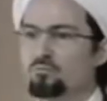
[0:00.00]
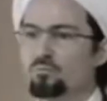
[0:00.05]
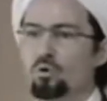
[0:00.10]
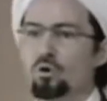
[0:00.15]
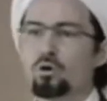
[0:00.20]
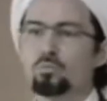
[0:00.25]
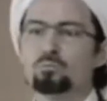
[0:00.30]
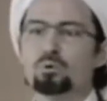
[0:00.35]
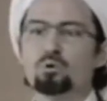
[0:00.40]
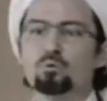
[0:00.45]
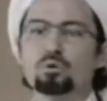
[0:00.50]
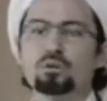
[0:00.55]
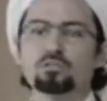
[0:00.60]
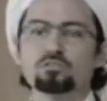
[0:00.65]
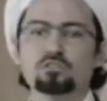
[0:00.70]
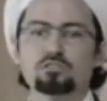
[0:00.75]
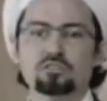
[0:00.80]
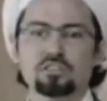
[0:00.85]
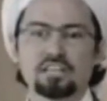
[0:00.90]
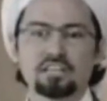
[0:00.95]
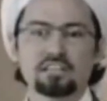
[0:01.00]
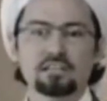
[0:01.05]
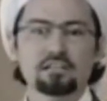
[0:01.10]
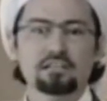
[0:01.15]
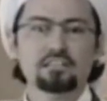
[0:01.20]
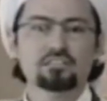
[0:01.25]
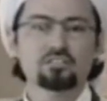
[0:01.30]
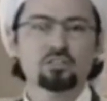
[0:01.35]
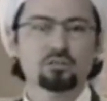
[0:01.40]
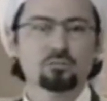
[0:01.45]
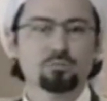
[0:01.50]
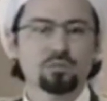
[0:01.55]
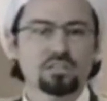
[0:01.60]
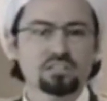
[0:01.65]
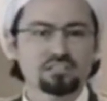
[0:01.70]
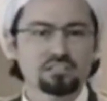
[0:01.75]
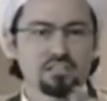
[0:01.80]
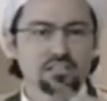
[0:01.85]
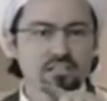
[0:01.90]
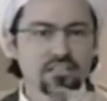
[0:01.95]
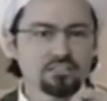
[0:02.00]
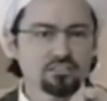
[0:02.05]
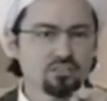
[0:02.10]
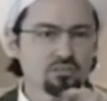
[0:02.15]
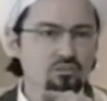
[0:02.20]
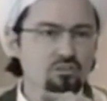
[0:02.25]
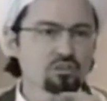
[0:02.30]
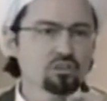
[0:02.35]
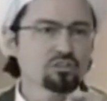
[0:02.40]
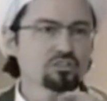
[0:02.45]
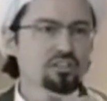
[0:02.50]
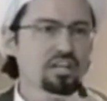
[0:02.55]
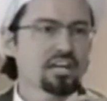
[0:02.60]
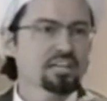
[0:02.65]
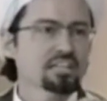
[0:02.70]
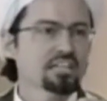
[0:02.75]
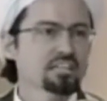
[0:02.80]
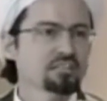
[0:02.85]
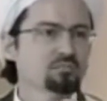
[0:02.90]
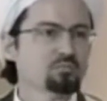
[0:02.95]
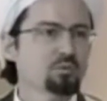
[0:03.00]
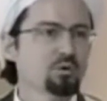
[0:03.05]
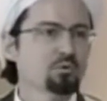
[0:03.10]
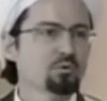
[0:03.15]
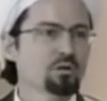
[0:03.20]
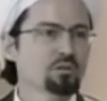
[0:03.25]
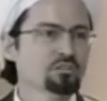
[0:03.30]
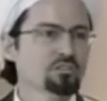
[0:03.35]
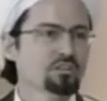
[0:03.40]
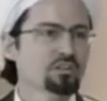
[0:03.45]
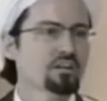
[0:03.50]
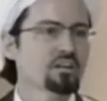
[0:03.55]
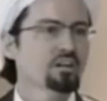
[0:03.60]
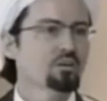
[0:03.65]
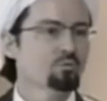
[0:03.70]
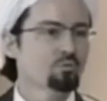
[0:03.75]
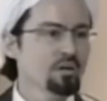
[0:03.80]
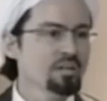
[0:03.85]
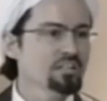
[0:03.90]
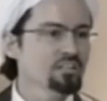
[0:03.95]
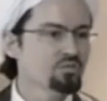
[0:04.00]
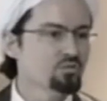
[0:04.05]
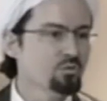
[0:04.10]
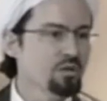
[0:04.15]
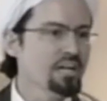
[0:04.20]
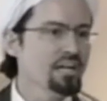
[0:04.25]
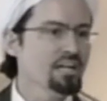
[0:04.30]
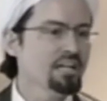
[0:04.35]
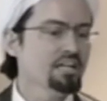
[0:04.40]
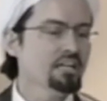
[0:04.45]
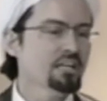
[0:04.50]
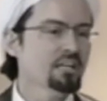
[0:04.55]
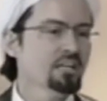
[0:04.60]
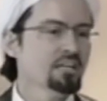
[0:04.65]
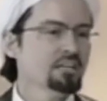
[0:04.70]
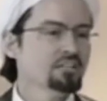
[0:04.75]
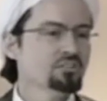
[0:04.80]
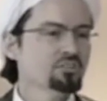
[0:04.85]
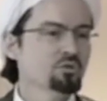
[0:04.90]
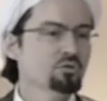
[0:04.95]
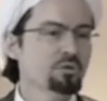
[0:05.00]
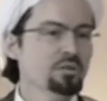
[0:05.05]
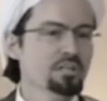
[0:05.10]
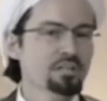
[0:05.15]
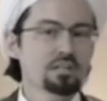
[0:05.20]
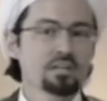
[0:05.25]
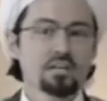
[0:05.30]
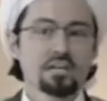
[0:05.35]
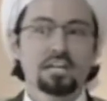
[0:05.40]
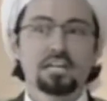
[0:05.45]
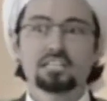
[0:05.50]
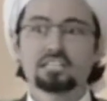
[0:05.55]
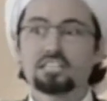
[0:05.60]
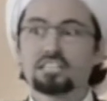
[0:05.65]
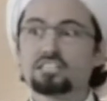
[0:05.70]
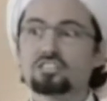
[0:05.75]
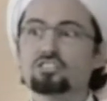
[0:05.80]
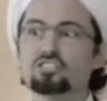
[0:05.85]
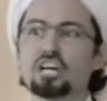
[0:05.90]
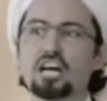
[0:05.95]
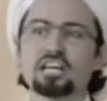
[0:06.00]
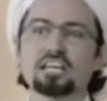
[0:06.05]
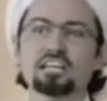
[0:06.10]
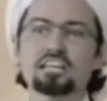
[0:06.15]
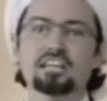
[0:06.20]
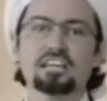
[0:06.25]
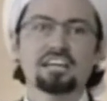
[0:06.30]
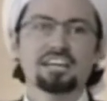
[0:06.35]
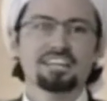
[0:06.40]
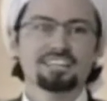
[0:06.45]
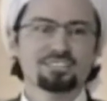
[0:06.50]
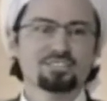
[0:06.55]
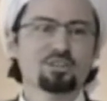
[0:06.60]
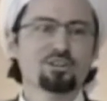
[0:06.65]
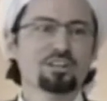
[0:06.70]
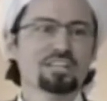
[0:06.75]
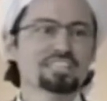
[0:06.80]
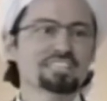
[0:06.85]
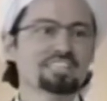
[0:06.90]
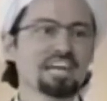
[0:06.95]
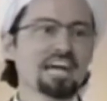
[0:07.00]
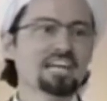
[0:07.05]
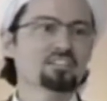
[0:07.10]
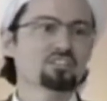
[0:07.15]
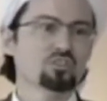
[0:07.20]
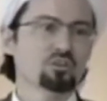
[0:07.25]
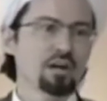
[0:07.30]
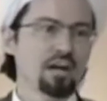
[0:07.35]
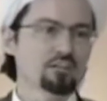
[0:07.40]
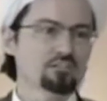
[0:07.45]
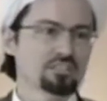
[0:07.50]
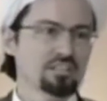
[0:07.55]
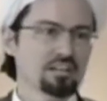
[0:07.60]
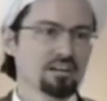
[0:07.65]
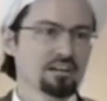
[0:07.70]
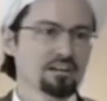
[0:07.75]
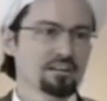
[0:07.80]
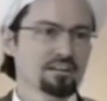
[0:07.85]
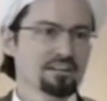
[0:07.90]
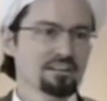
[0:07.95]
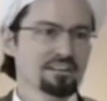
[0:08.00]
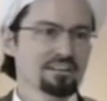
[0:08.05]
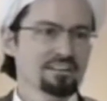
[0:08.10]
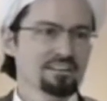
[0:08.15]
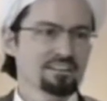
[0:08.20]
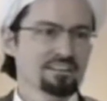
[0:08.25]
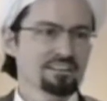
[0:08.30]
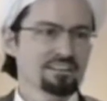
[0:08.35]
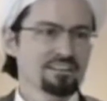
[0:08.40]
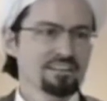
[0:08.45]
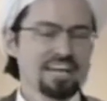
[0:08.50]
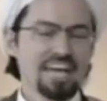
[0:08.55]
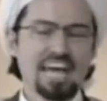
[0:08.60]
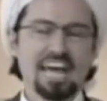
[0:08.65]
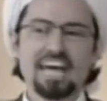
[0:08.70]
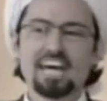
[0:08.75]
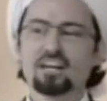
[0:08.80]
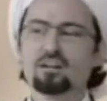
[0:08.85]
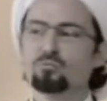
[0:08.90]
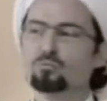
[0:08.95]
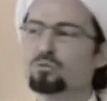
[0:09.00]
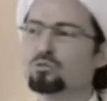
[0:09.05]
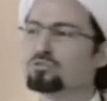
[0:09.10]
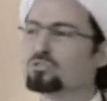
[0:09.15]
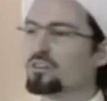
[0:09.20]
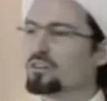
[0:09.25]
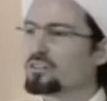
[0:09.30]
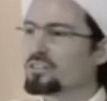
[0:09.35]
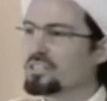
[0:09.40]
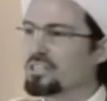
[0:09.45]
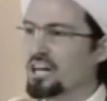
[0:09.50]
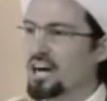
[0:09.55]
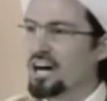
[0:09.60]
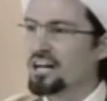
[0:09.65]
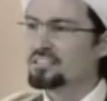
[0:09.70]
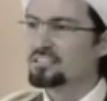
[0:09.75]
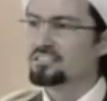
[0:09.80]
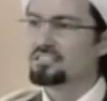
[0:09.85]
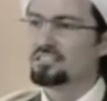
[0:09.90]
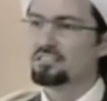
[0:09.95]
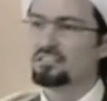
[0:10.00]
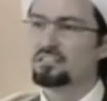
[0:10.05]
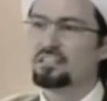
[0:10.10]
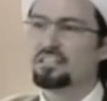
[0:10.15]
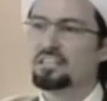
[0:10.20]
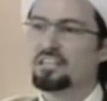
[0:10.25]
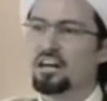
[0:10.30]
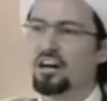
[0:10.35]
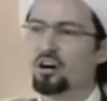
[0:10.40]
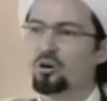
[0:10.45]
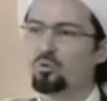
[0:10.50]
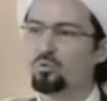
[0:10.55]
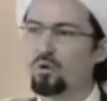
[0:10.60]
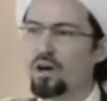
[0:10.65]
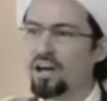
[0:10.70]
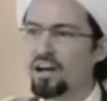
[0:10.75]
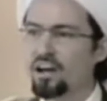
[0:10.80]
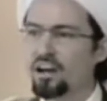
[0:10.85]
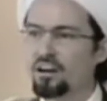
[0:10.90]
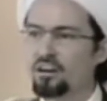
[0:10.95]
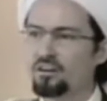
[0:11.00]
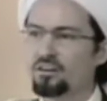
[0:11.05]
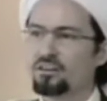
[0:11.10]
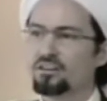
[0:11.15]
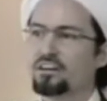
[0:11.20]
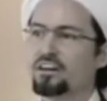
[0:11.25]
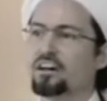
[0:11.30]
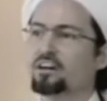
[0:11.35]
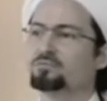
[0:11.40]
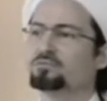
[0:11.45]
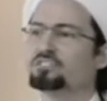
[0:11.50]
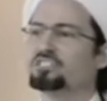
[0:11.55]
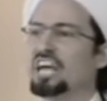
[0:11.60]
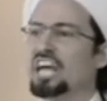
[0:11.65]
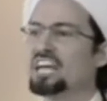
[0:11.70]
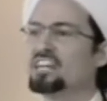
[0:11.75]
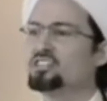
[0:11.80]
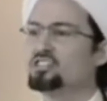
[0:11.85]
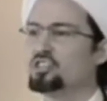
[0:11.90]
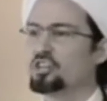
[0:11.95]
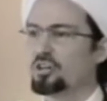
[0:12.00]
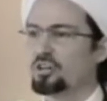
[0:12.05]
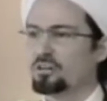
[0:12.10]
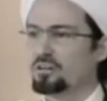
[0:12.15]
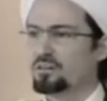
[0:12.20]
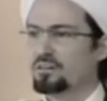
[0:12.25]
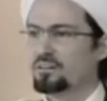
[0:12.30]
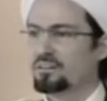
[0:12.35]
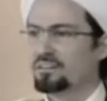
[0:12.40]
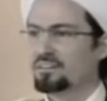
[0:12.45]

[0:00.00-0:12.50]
more bewildered than the lizard, because the lizard looks like he's bewildered. What he's really doing is he's checking, is there any danger out there? Animals are constantly aware of danger.